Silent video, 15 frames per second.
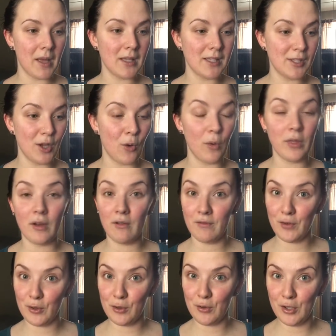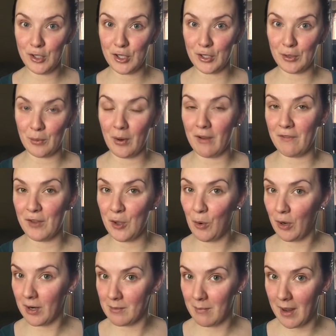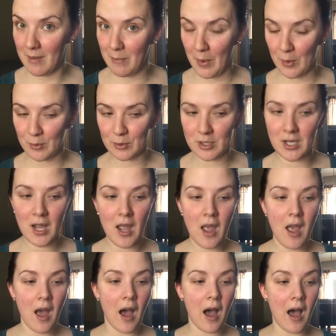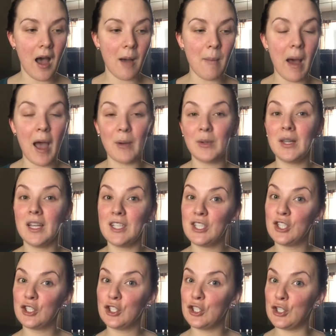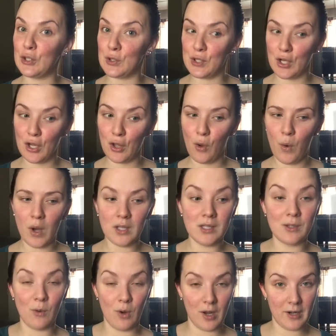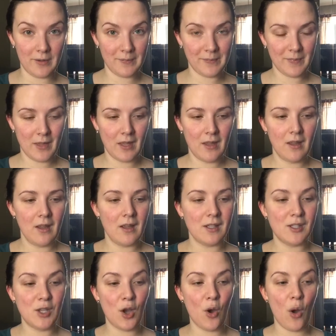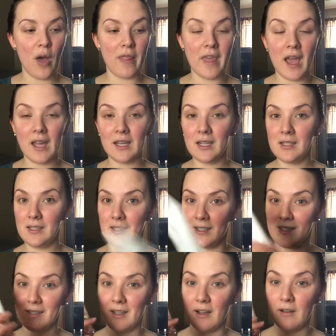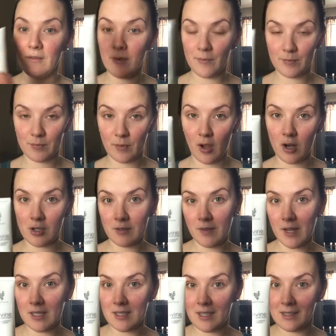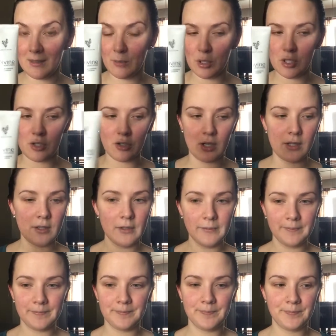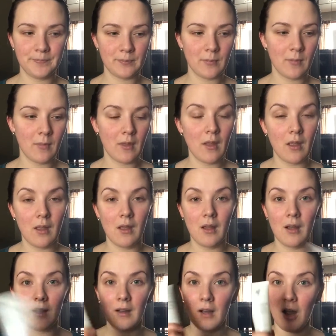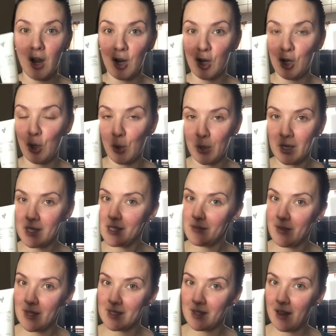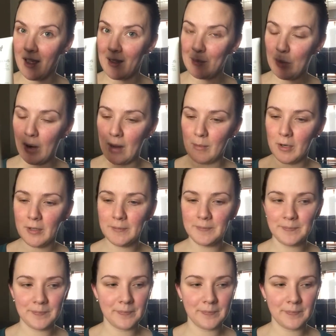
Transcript: So without further ado, if you are in my boat, I would like to introduce you to the Quad Squad. So that consists of our Divine Daily Moisturizer, our Glorious Face and Eye Primer,